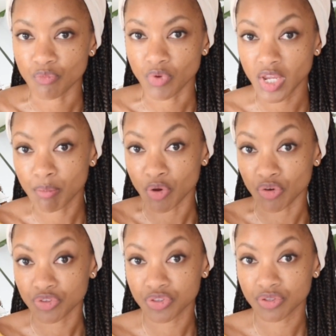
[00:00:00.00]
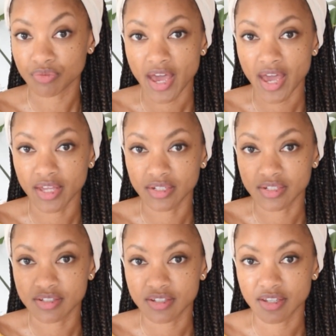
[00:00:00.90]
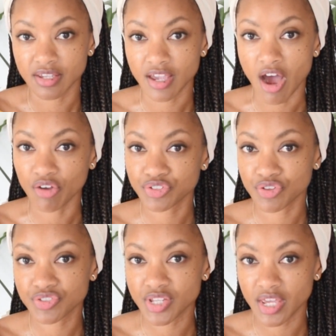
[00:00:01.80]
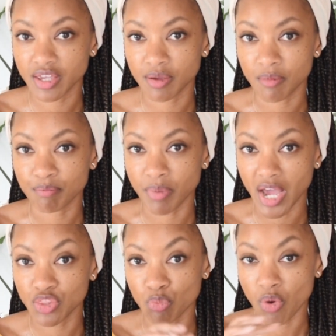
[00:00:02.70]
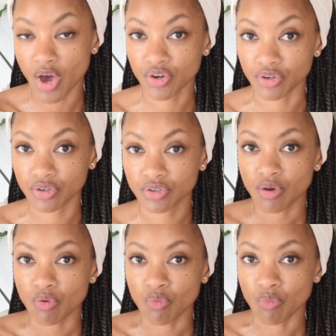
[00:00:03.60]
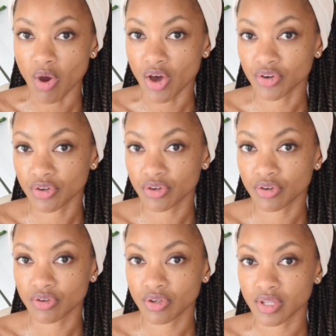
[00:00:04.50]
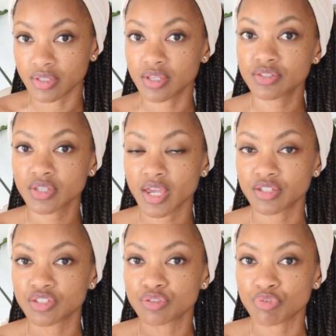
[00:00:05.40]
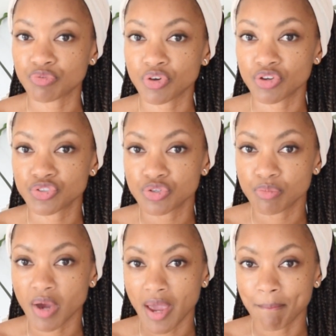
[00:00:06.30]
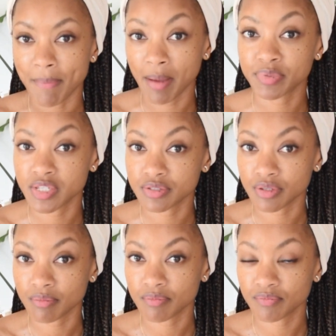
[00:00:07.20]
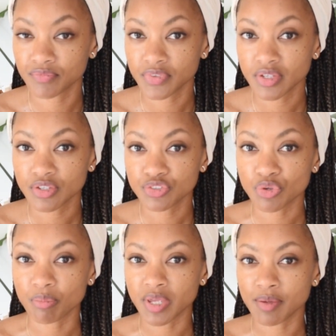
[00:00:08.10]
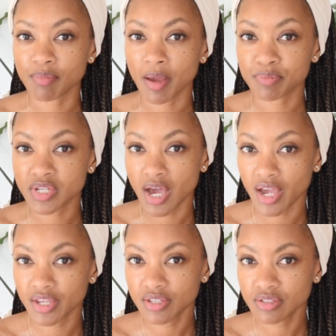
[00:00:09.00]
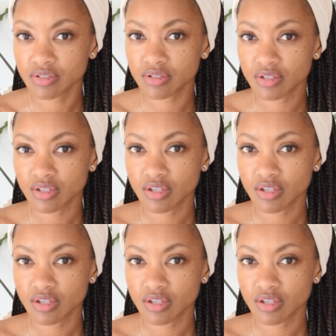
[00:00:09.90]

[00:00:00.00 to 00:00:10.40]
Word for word: rebirth and also saying by the water. Water in this case is referring to by baptism. So being baptized